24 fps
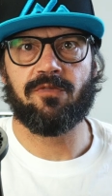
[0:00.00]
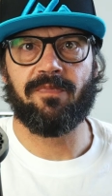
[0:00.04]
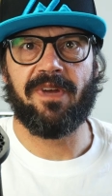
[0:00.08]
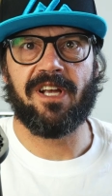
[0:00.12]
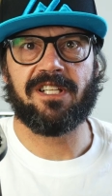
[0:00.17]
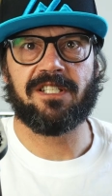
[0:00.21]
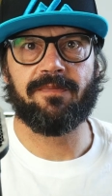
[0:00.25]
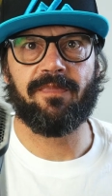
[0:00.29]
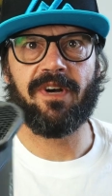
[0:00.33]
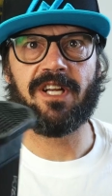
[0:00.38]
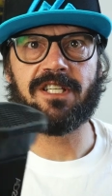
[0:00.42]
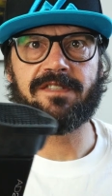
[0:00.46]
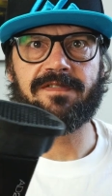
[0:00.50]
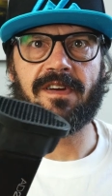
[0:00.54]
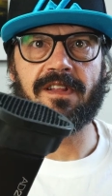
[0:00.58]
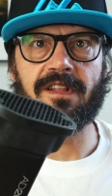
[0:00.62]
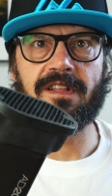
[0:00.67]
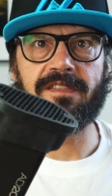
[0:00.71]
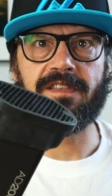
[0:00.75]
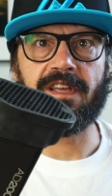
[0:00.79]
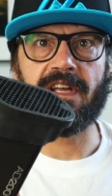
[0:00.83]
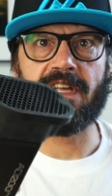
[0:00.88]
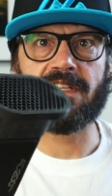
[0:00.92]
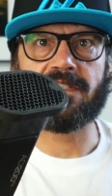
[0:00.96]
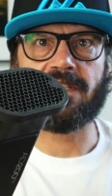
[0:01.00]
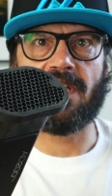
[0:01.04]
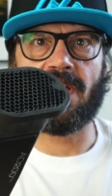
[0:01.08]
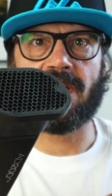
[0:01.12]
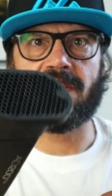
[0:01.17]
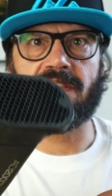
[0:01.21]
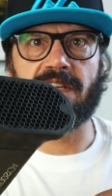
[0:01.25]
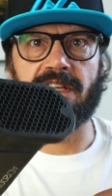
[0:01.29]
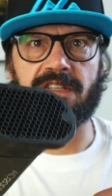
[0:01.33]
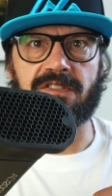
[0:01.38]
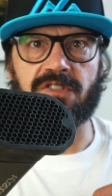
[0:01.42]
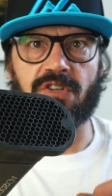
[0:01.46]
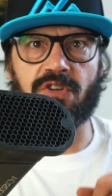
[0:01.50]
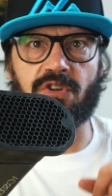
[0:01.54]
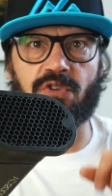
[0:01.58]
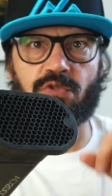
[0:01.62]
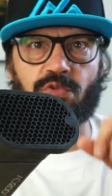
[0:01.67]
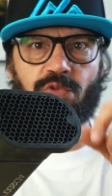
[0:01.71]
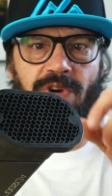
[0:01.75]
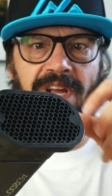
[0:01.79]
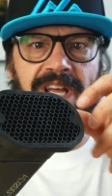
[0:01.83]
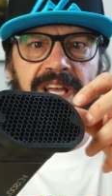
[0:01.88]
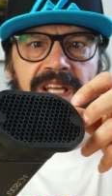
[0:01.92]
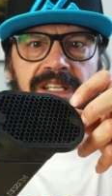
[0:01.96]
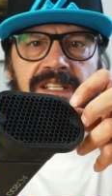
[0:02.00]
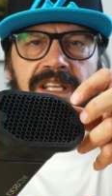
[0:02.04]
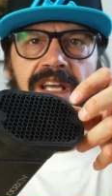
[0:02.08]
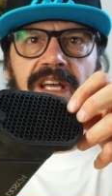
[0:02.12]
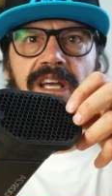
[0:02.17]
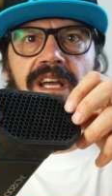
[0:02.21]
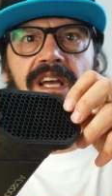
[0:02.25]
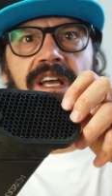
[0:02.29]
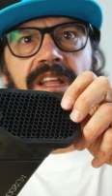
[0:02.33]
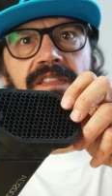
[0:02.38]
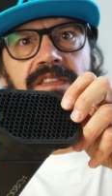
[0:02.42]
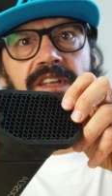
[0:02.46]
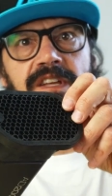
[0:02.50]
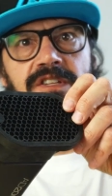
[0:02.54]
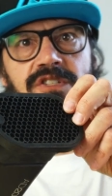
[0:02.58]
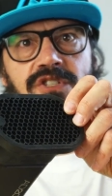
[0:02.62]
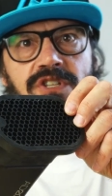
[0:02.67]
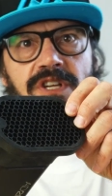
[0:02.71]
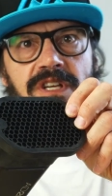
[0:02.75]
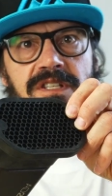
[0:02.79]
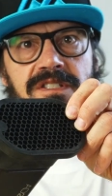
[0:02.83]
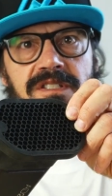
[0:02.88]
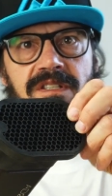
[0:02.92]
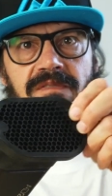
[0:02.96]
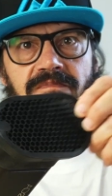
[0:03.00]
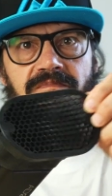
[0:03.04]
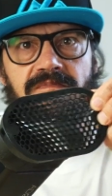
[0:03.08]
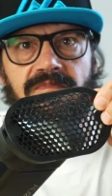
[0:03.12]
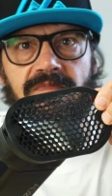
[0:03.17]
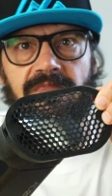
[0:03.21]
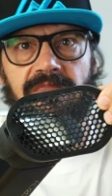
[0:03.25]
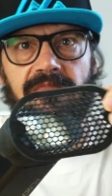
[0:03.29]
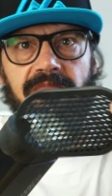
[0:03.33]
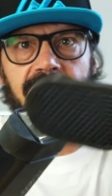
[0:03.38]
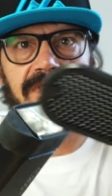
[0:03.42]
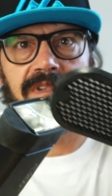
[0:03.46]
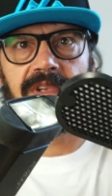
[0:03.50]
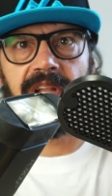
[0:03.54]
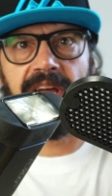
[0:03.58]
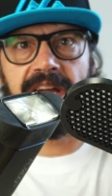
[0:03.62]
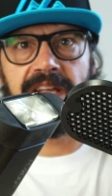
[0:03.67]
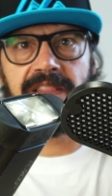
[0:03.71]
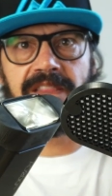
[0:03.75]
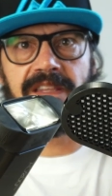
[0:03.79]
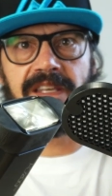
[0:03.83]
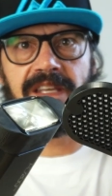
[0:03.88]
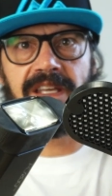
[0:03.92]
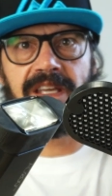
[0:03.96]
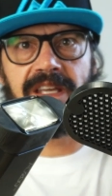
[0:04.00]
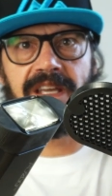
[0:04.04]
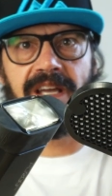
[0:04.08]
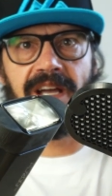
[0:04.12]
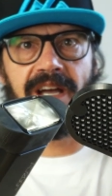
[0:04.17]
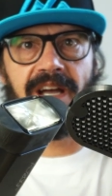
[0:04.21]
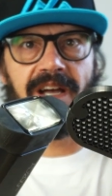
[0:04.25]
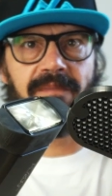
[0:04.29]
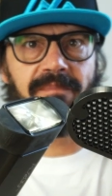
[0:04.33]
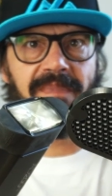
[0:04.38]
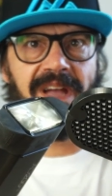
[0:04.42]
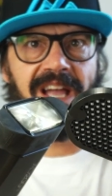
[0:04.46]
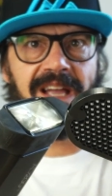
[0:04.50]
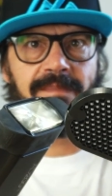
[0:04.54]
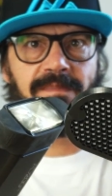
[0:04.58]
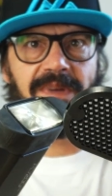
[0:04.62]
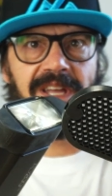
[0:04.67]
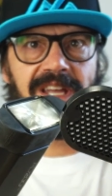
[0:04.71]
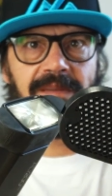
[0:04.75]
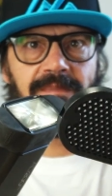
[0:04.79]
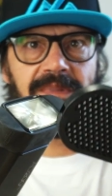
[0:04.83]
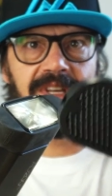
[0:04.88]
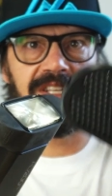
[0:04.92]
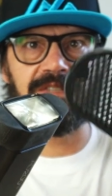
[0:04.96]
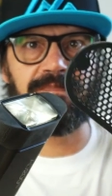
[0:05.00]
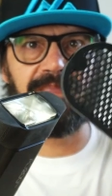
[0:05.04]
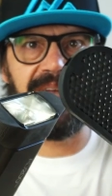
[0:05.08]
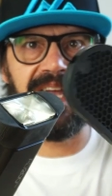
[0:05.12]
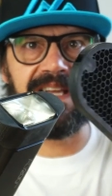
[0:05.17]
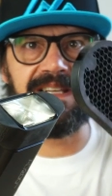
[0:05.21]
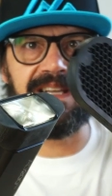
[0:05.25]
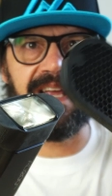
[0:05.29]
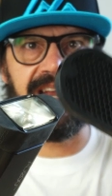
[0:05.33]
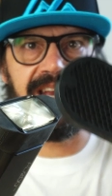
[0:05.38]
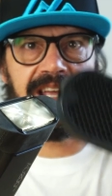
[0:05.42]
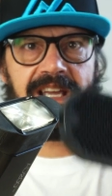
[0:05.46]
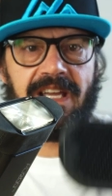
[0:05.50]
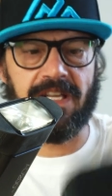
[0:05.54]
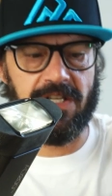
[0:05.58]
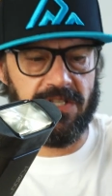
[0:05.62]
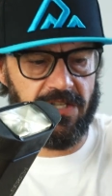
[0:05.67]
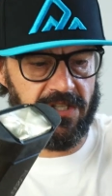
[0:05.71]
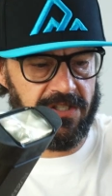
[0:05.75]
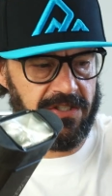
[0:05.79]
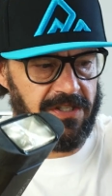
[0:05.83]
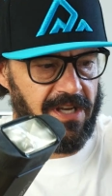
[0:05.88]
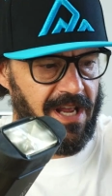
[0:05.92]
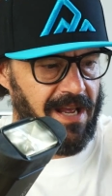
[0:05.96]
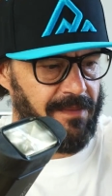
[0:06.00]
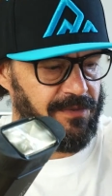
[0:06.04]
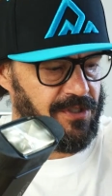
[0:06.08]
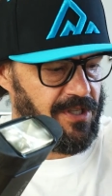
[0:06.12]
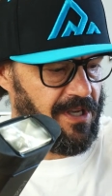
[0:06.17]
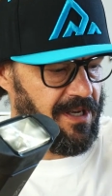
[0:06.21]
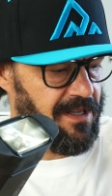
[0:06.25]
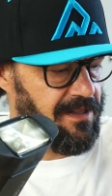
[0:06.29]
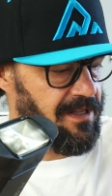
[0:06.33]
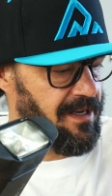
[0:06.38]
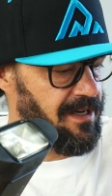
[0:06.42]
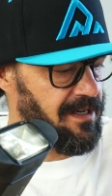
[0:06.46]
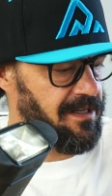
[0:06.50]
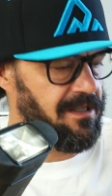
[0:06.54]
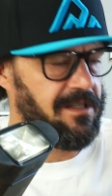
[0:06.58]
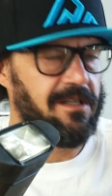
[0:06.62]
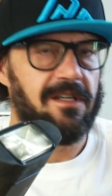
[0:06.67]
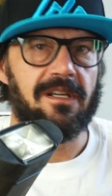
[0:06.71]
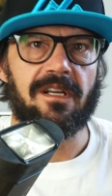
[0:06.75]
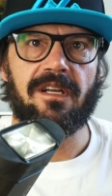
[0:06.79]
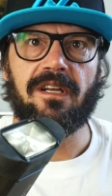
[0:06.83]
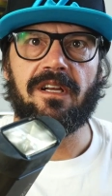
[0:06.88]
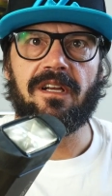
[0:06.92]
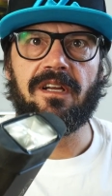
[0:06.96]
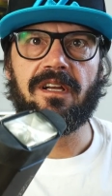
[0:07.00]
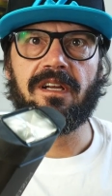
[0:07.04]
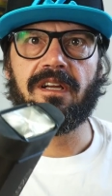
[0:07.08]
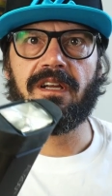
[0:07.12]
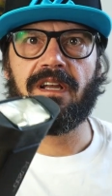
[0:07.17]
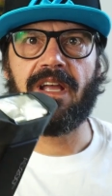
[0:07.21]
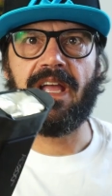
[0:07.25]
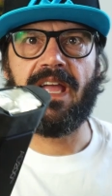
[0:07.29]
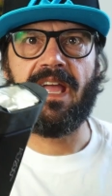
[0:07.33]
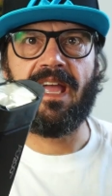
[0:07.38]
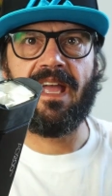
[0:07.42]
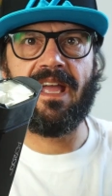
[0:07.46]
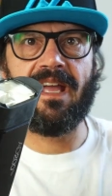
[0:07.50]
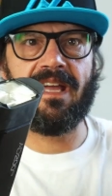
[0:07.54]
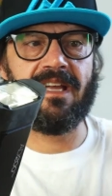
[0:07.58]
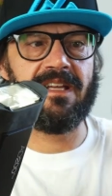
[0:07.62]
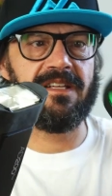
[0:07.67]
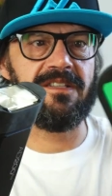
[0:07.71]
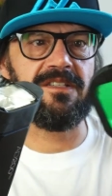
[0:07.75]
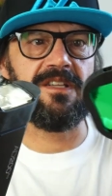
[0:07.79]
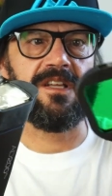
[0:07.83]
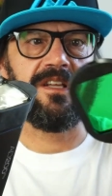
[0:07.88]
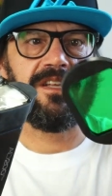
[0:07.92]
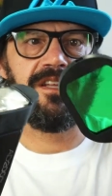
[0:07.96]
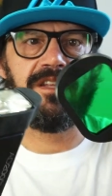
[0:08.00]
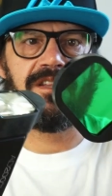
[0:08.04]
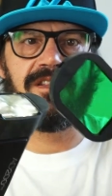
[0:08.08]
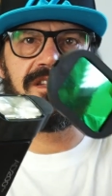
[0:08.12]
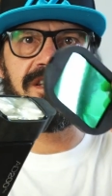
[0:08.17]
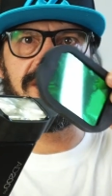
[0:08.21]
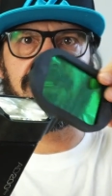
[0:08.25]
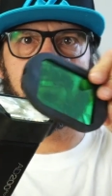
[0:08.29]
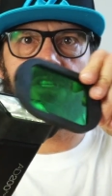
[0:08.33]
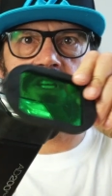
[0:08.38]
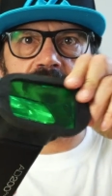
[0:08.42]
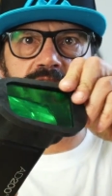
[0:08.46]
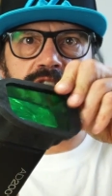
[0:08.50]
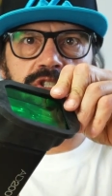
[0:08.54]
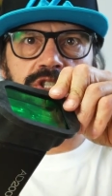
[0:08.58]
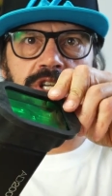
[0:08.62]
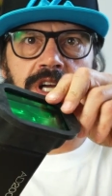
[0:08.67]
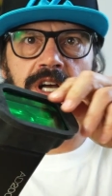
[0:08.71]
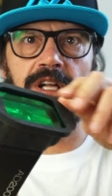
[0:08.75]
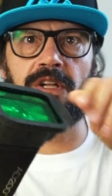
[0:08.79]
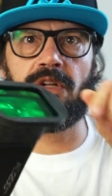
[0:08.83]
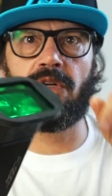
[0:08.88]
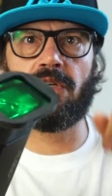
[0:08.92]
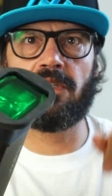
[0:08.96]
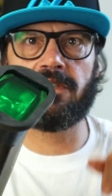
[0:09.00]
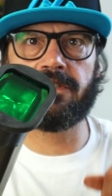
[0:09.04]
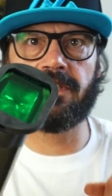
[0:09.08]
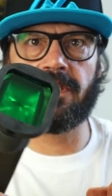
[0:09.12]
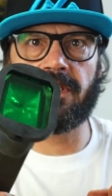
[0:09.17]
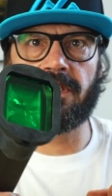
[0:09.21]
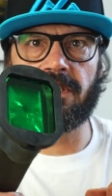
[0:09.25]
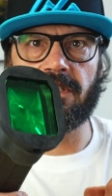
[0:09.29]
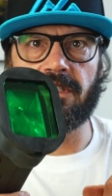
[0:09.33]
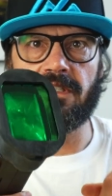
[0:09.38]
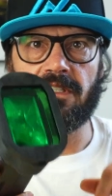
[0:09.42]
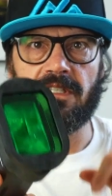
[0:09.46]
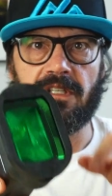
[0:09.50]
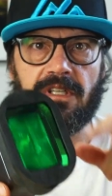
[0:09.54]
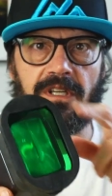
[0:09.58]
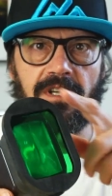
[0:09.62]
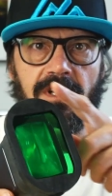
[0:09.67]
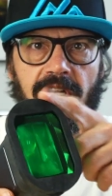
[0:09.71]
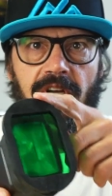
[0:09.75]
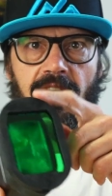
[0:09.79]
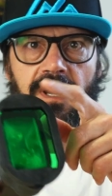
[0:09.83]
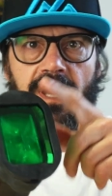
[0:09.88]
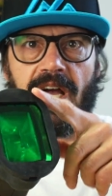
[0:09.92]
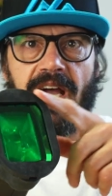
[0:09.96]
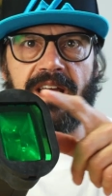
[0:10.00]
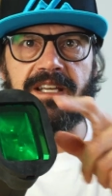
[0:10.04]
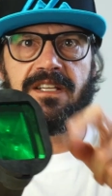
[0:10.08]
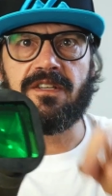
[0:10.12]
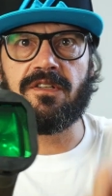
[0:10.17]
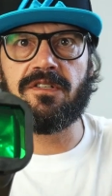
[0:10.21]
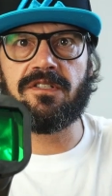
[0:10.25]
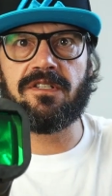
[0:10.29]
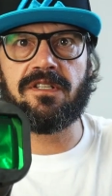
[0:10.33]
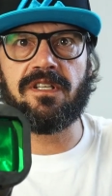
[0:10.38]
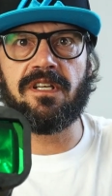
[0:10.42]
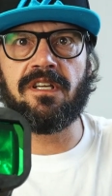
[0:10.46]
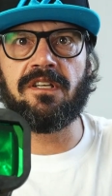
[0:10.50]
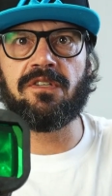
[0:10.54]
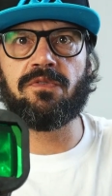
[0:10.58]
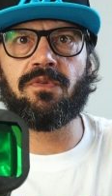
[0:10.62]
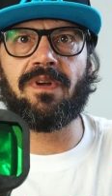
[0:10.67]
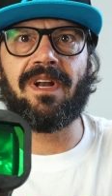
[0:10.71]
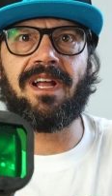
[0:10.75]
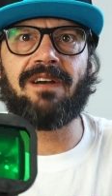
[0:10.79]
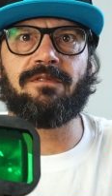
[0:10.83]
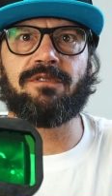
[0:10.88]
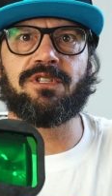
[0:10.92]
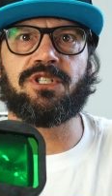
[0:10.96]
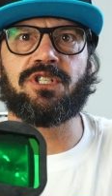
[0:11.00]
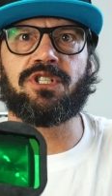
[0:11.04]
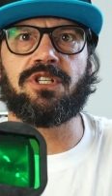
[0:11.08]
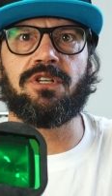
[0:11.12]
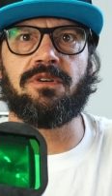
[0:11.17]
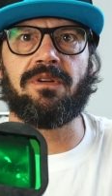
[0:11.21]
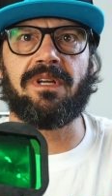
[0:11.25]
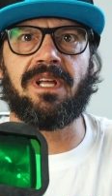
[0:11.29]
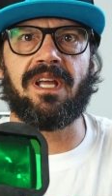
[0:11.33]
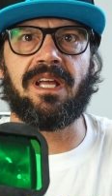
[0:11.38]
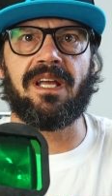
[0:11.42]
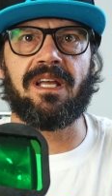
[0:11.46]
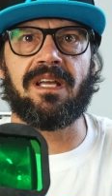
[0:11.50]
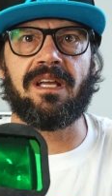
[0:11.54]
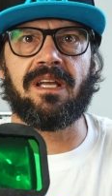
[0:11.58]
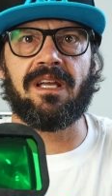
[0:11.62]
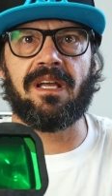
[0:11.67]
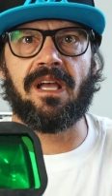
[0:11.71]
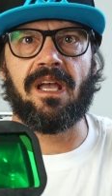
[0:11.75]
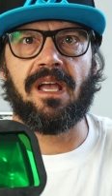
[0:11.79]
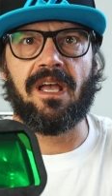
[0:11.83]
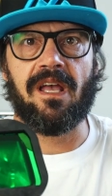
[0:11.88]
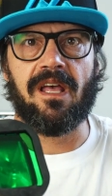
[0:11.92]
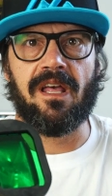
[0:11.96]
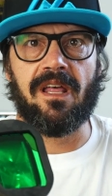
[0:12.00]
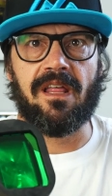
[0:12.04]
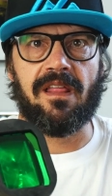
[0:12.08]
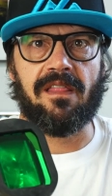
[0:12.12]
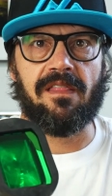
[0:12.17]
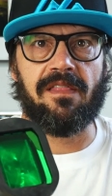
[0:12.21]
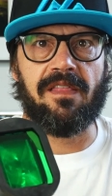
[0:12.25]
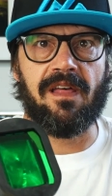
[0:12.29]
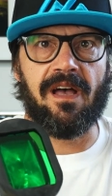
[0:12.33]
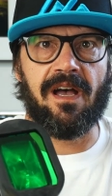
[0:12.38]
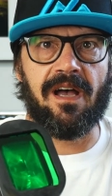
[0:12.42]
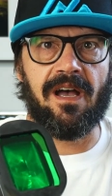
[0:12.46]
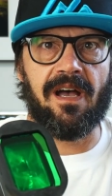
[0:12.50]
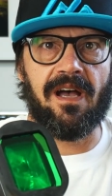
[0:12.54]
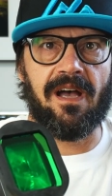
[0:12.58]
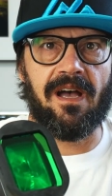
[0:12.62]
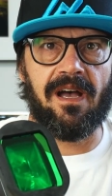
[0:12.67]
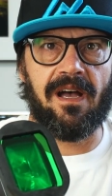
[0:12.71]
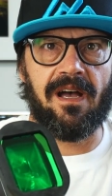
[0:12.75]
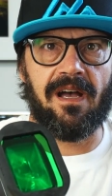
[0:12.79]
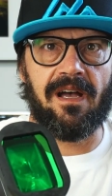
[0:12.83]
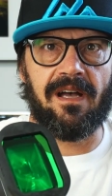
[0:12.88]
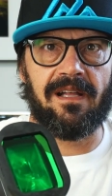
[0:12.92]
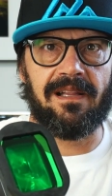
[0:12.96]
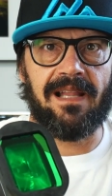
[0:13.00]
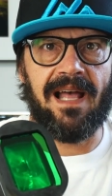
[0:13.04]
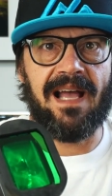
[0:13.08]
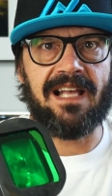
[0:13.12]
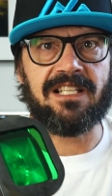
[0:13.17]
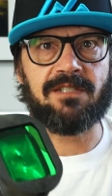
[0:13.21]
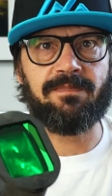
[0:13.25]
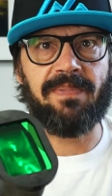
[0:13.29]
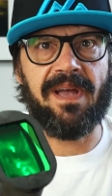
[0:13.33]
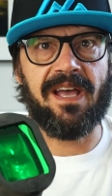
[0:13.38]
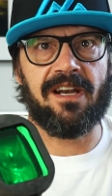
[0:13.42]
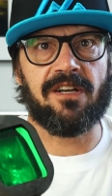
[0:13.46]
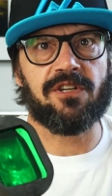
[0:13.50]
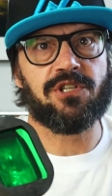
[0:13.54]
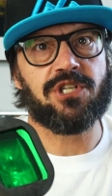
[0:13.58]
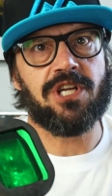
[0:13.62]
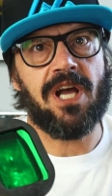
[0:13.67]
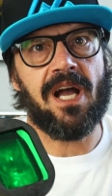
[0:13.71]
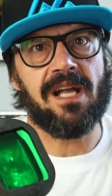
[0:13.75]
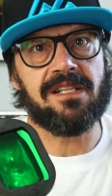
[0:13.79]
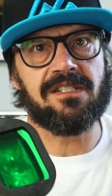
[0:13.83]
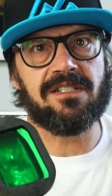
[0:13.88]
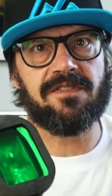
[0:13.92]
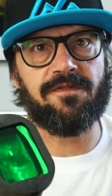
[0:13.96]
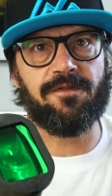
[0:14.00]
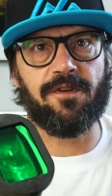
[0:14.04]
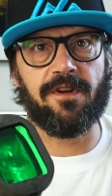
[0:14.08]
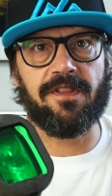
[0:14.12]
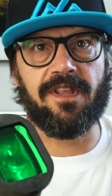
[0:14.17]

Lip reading: makes a bunch of other things like this grid that just, like the MagBeam, is magnetic and just snaps on there. And this gel holder. I used these when I was shooting the last pedal shots for